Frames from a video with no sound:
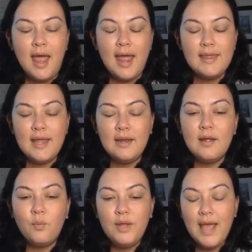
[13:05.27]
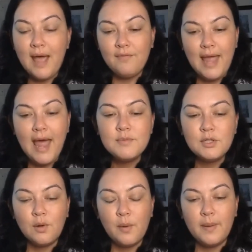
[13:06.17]
And then we have kept
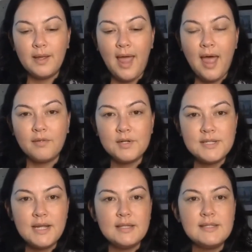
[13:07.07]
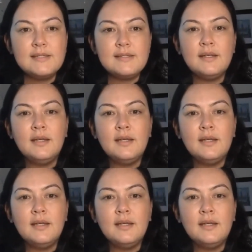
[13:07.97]
growing ever since.